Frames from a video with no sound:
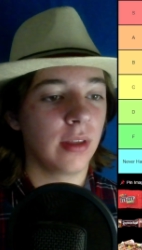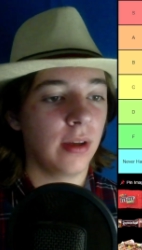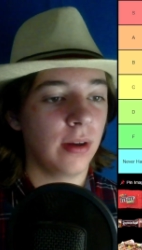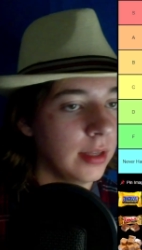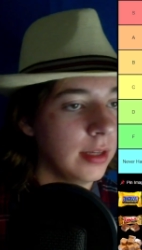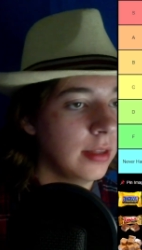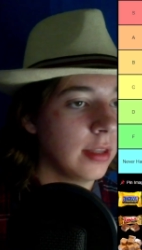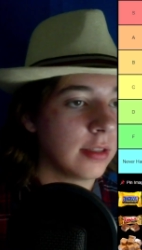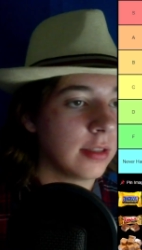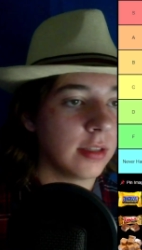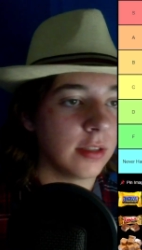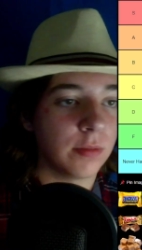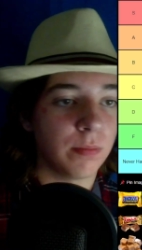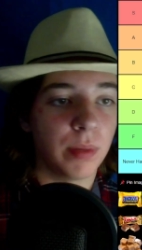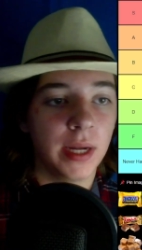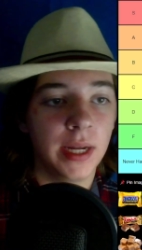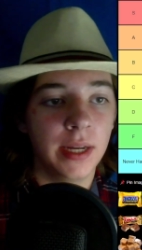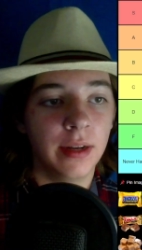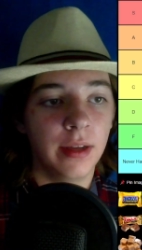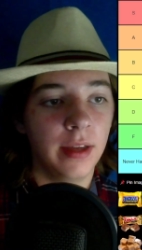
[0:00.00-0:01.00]
I think this is
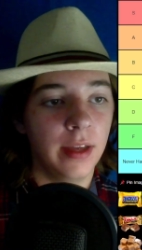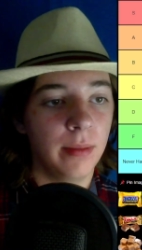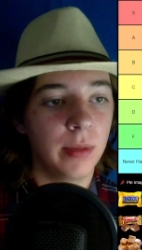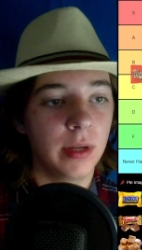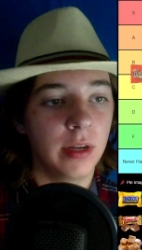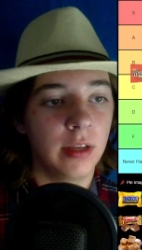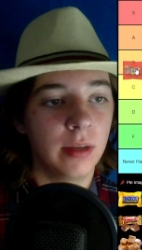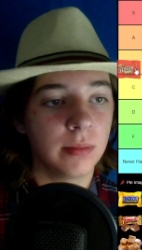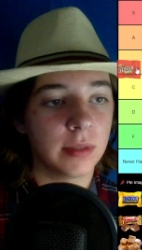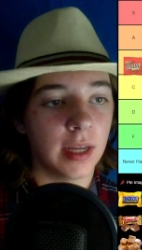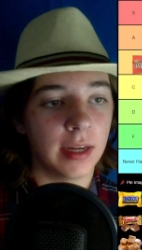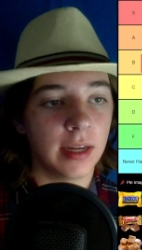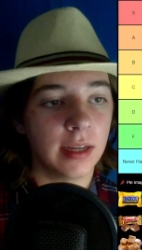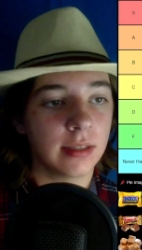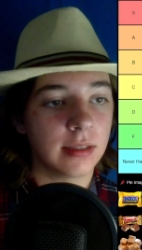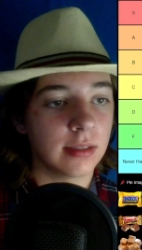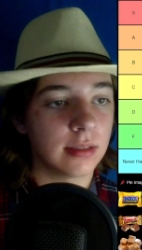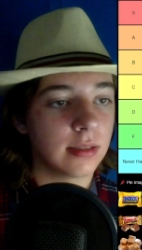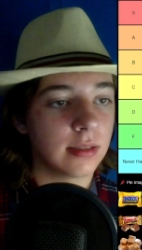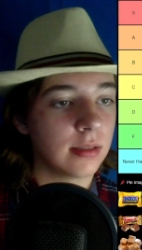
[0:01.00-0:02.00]
peanut M&Ms. I
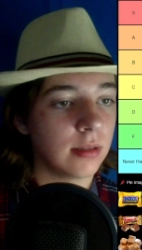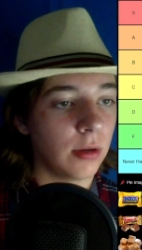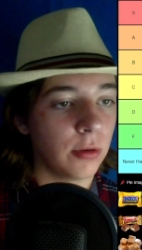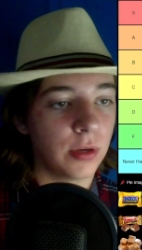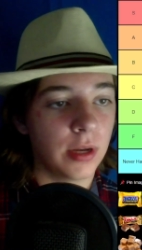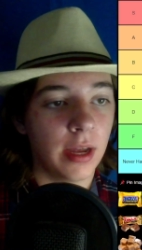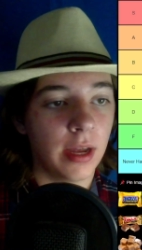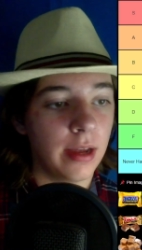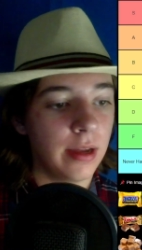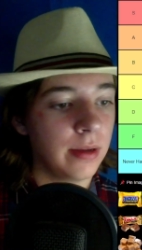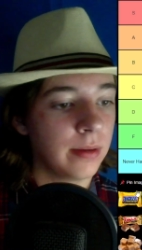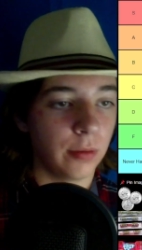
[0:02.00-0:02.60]
guess it's okay.